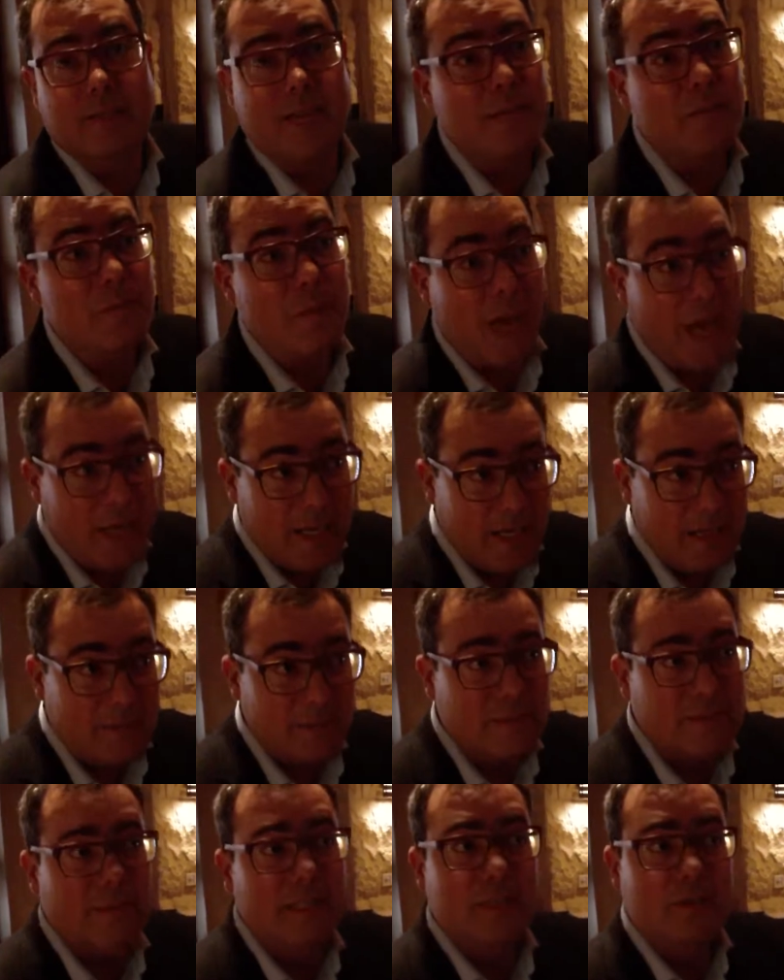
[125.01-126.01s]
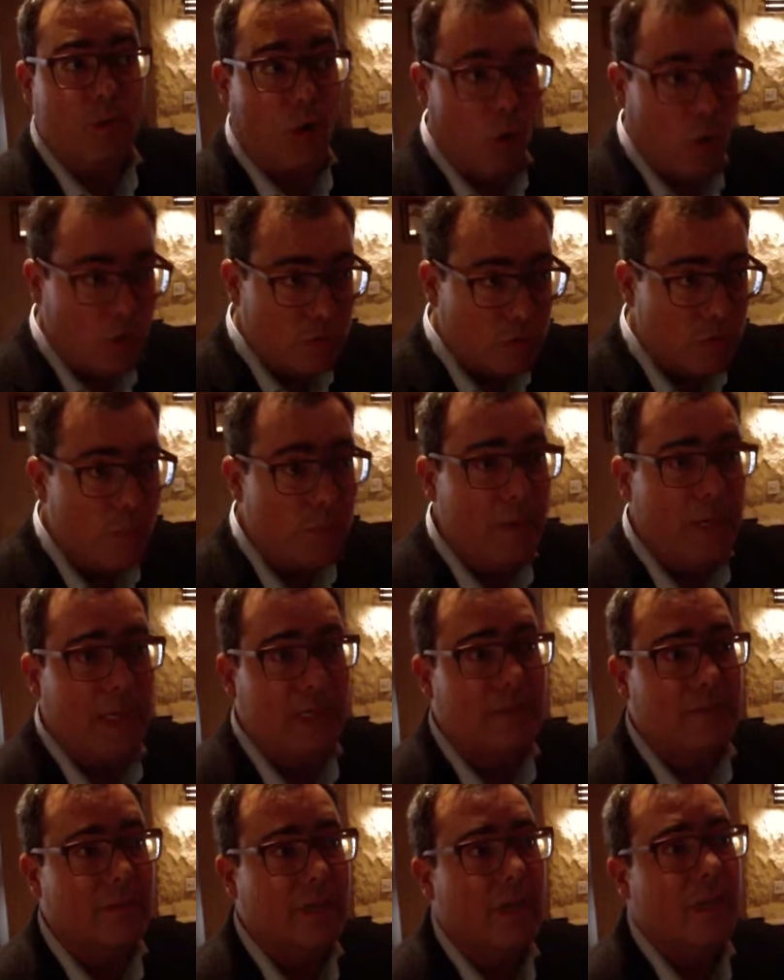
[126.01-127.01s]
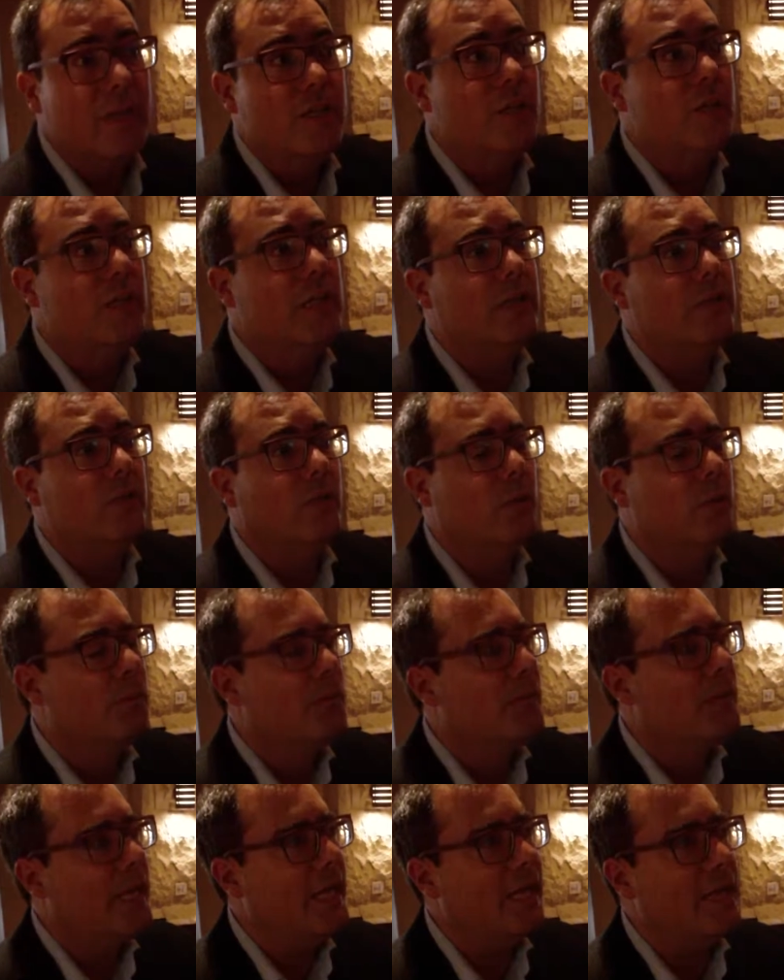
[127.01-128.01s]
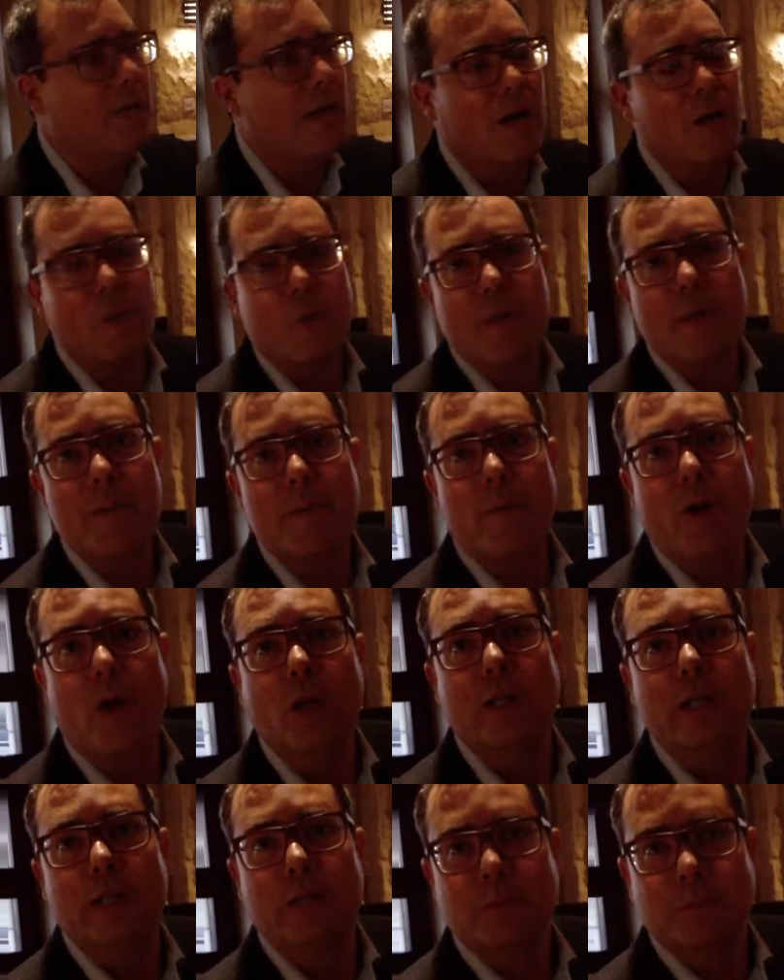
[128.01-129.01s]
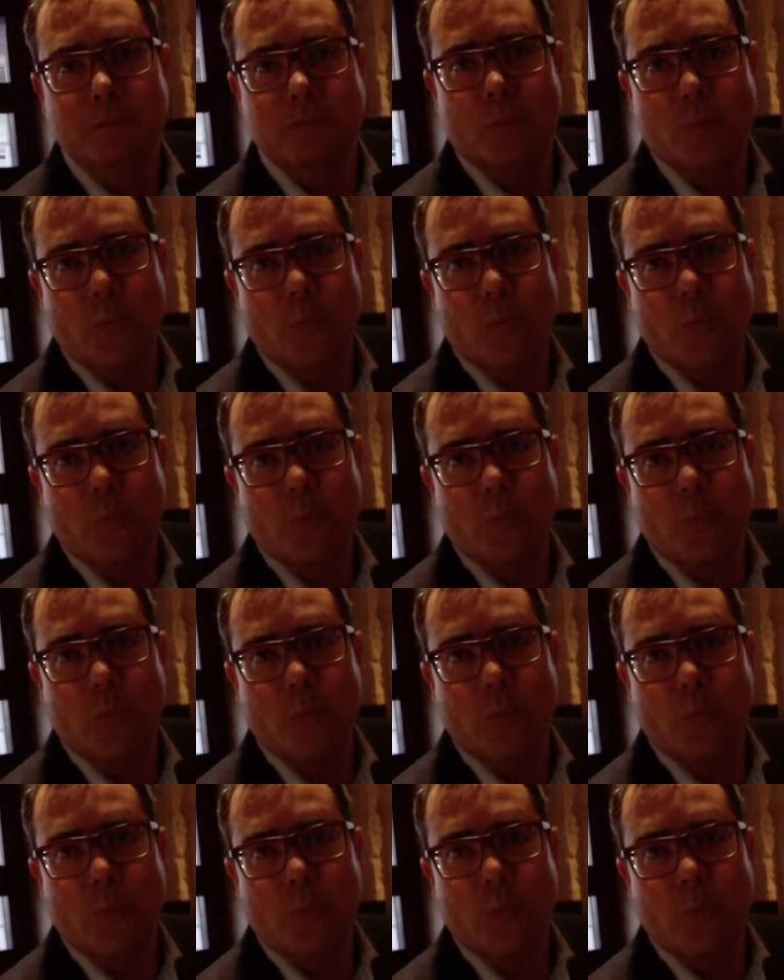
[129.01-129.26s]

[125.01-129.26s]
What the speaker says: And balance, it also means you need to play around with the volume,